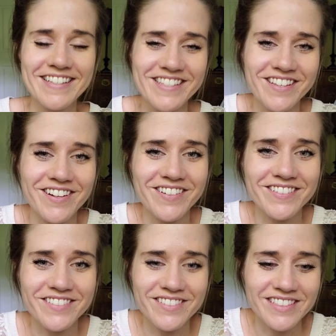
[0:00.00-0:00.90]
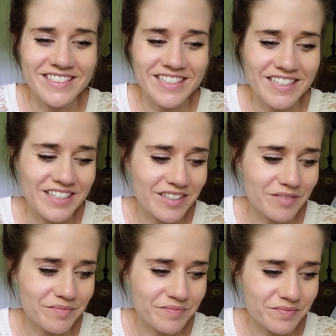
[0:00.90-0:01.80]
So,
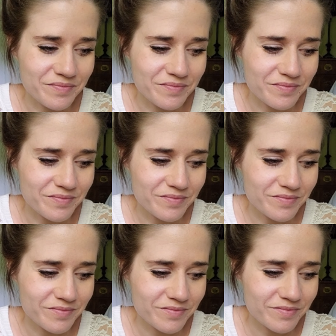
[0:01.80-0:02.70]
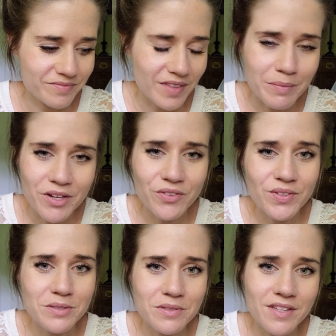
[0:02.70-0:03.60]
let me know if
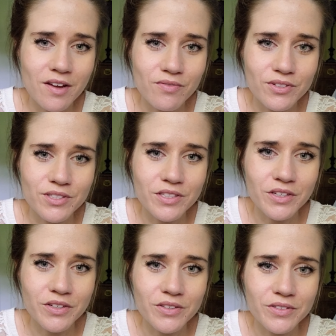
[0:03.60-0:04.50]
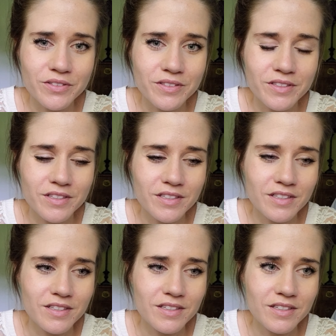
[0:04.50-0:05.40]
this was helpful to you.
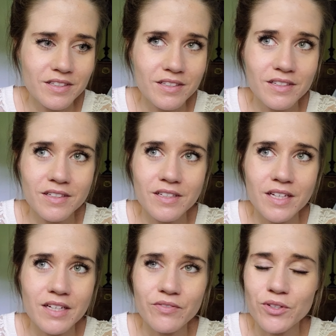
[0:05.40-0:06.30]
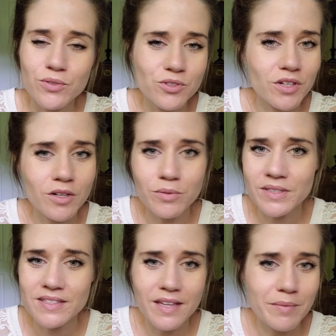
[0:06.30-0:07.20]
And if you struggle with
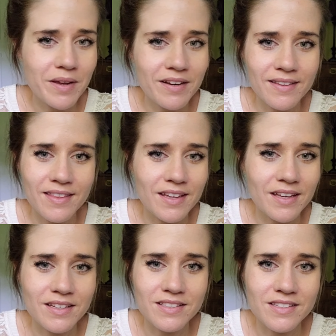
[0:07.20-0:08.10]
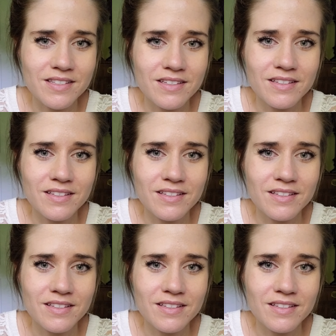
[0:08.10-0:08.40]
the same kind of things.